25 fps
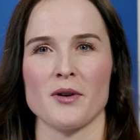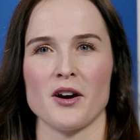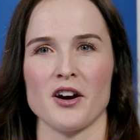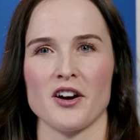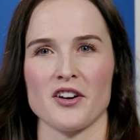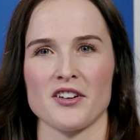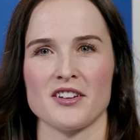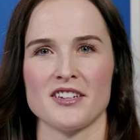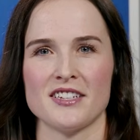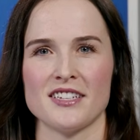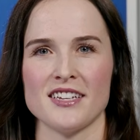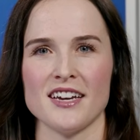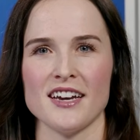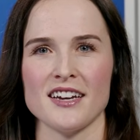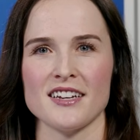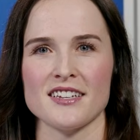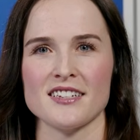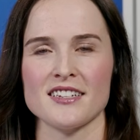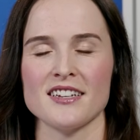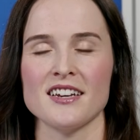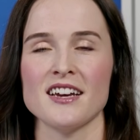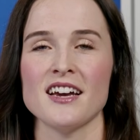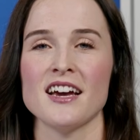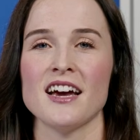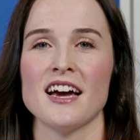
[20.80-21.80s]

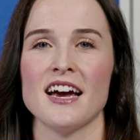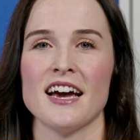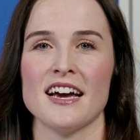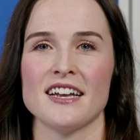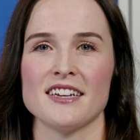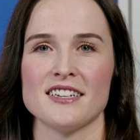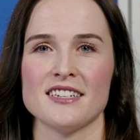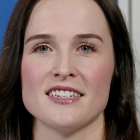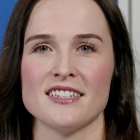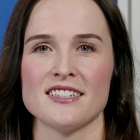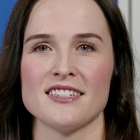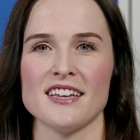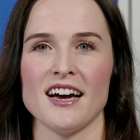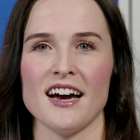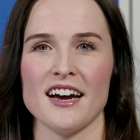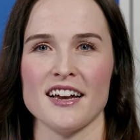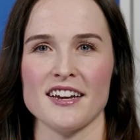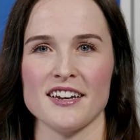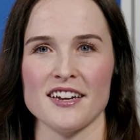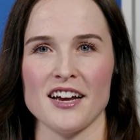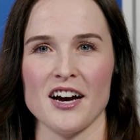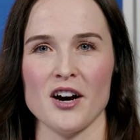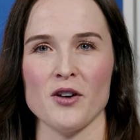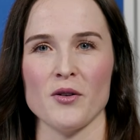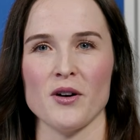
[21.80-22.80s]
architect and
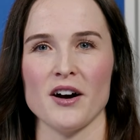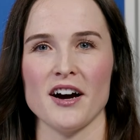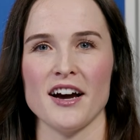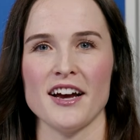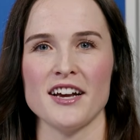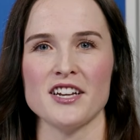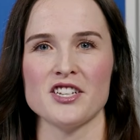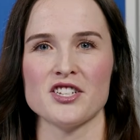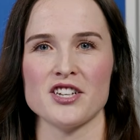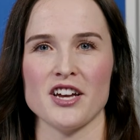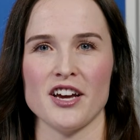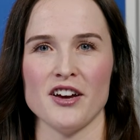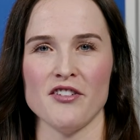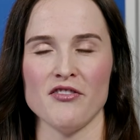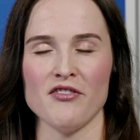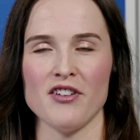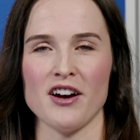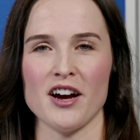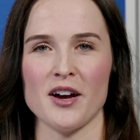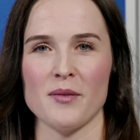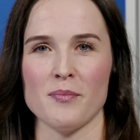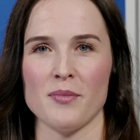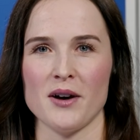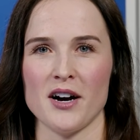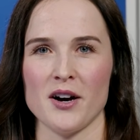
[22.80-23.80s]
designed our HF
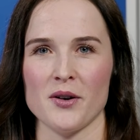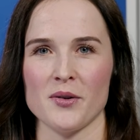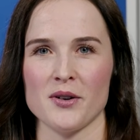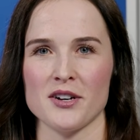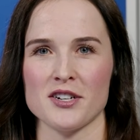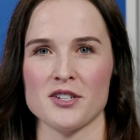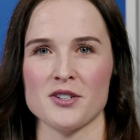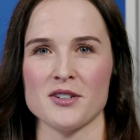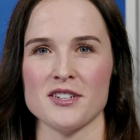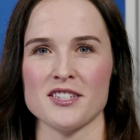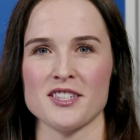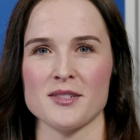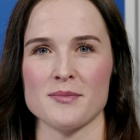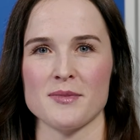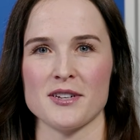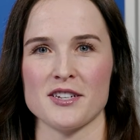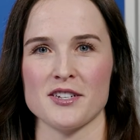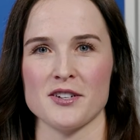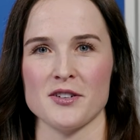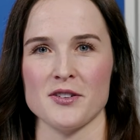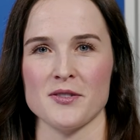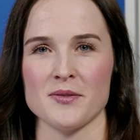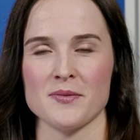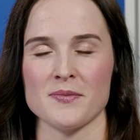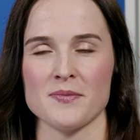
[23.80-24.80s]
high-power
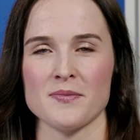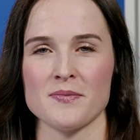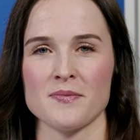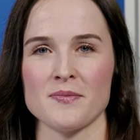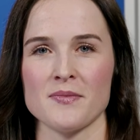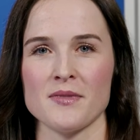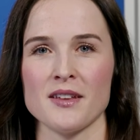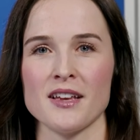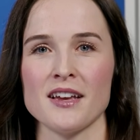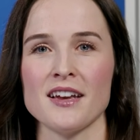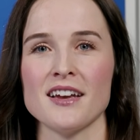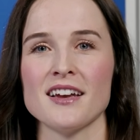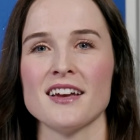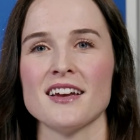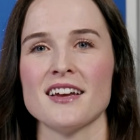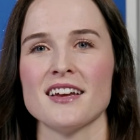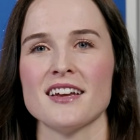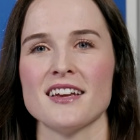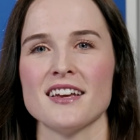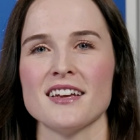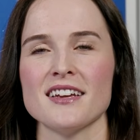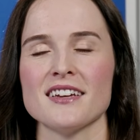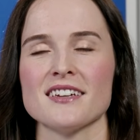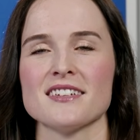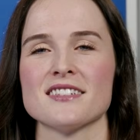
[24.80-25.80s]
transmitter.
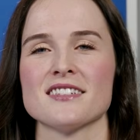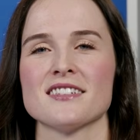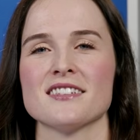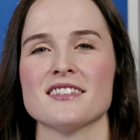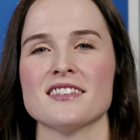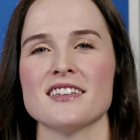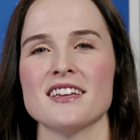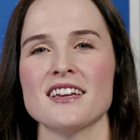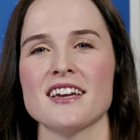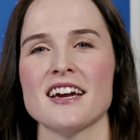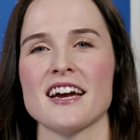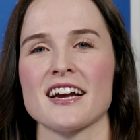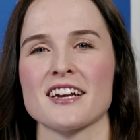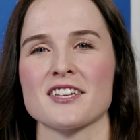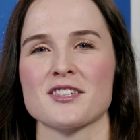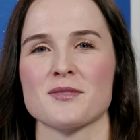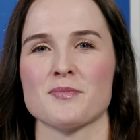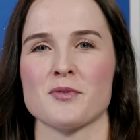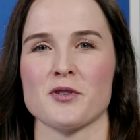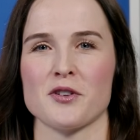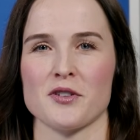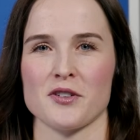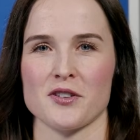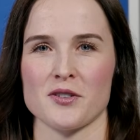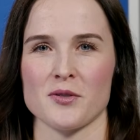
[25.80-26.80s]
He is the
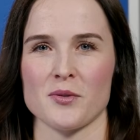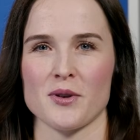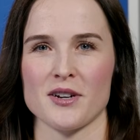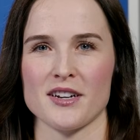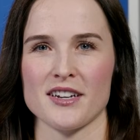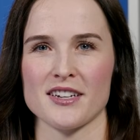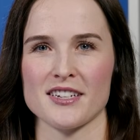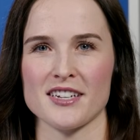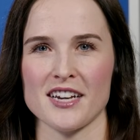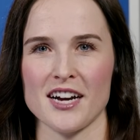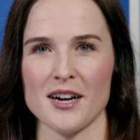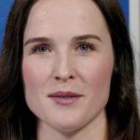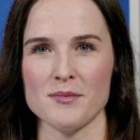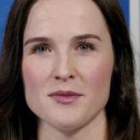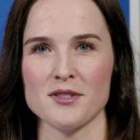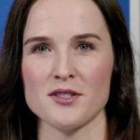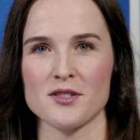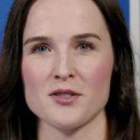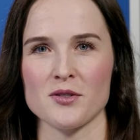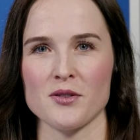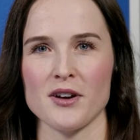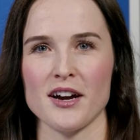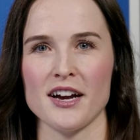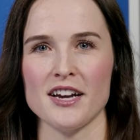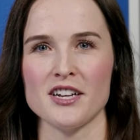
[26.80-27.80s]
expert when it comes
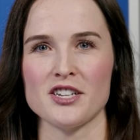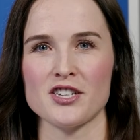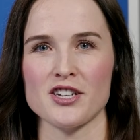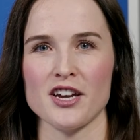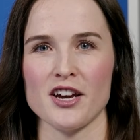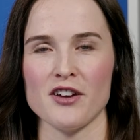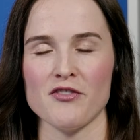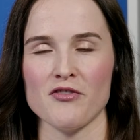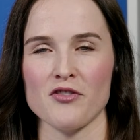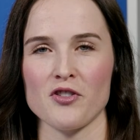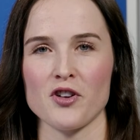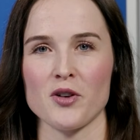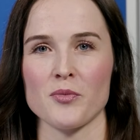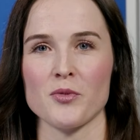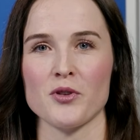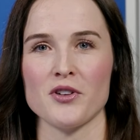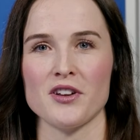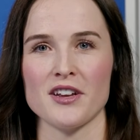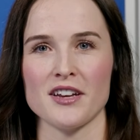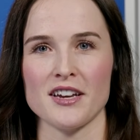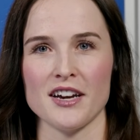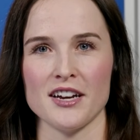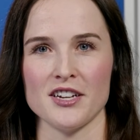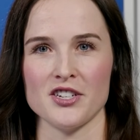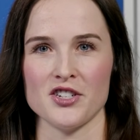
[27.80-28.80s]
to HF
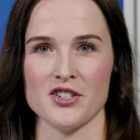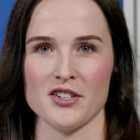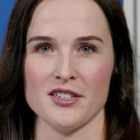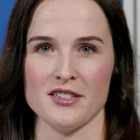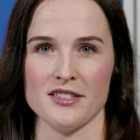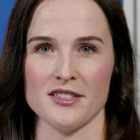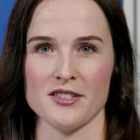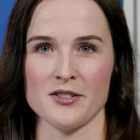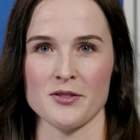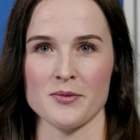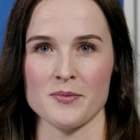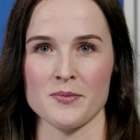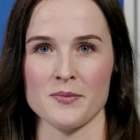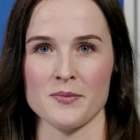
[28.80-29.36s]
communications.